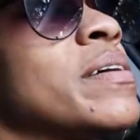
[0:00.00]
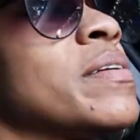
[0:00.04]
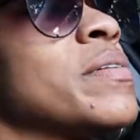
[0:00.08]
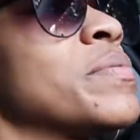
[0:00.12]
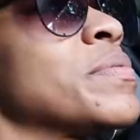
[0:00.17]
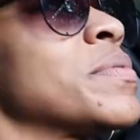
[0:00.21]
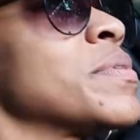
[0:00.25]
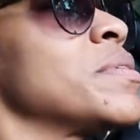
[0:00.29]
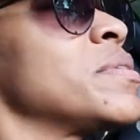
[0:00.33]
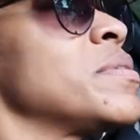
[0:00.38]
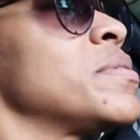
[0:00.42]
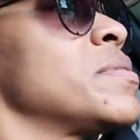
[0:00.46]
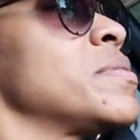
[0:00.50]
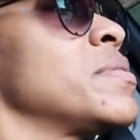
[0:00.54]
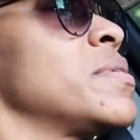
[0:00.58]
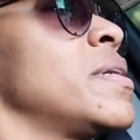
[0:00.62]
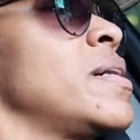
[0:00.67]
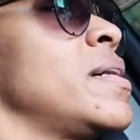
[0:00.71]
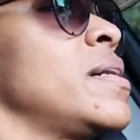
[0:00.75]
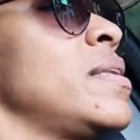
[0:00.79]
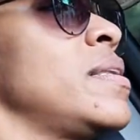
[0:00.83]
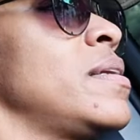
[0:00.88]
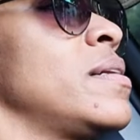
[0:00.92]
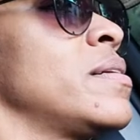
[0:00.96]
of the road?
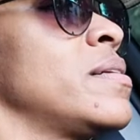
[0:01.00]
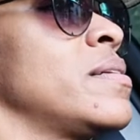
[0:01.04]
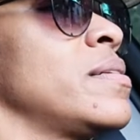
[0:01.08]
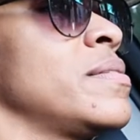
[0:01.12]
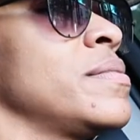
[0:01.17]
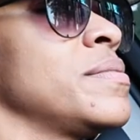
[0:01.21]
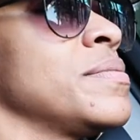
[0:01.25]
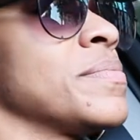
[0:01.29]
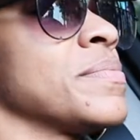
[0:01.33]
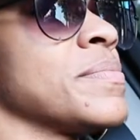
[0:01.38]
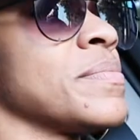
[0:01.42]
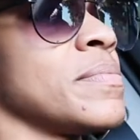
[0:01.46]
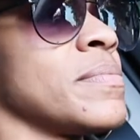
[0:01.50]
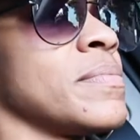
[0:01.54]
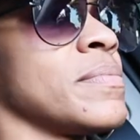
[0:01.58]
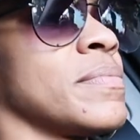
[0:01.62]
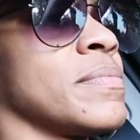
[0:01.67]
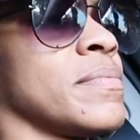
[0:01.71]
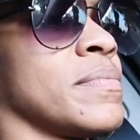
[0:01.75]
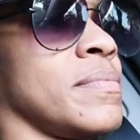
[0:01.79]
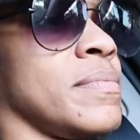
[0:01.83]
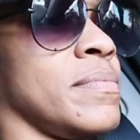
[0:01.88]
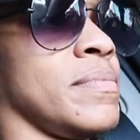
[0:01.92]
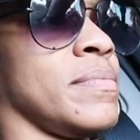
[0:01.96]
Hello.
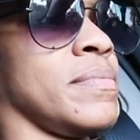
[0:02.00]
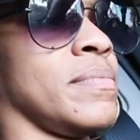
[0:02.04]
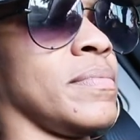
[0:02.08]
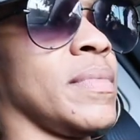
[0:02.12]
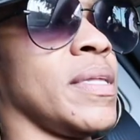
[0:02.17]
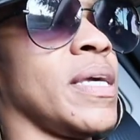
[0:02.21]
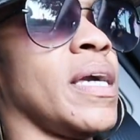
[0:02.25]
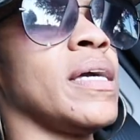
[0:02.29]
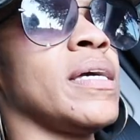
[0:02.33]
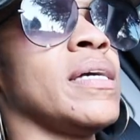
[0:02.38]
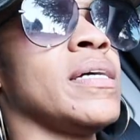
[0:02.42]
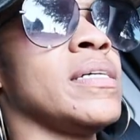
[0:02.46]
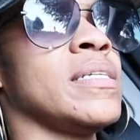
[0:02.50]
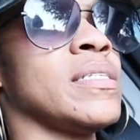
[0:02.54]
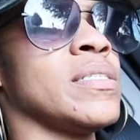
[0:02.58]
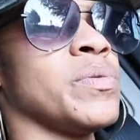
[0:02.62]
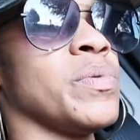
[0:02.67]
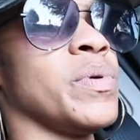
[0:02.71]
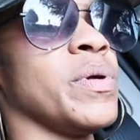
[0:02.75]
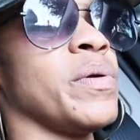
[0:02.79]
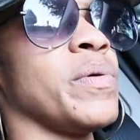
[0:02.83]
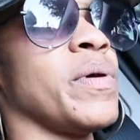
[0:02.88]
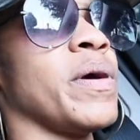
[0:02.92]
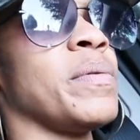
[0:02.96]

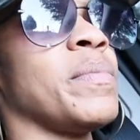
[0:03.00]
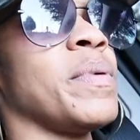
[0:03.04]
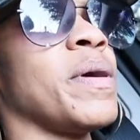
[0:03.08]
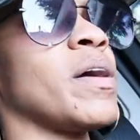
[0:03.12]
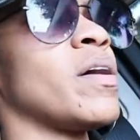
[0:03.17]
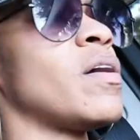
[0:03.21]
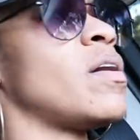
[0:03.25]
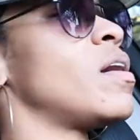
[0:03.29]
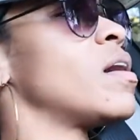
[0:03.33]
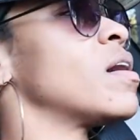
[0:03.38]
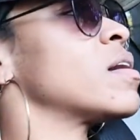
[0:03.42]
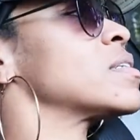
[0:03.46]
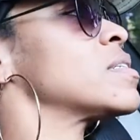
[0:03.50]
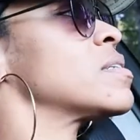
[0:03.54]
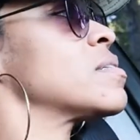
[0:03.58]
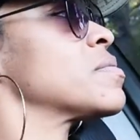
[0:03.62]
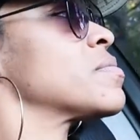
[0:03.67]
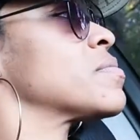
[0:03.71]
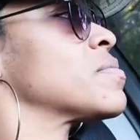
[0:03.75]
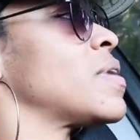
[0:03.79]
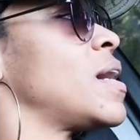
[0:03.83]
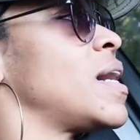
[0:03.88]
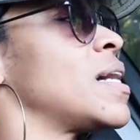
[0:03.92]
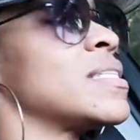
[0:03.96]
So anyway, my car
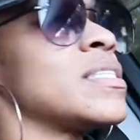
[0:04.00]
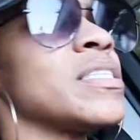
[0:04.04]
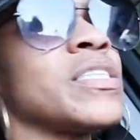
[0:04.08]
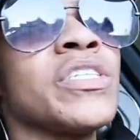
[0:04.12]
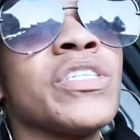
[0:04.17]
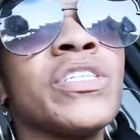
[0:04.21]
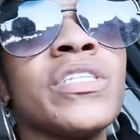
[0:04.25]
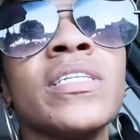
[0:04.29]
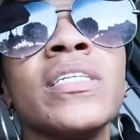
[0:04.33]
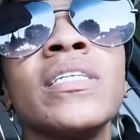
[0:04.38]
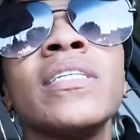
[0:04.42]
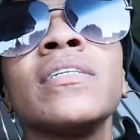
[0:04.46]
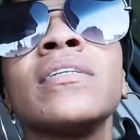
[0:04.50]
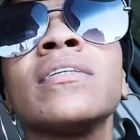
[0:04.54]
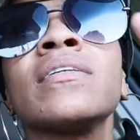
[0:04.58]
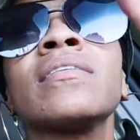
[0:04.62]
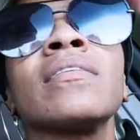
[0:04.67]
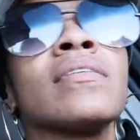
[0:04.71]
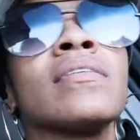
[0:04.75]
rides good,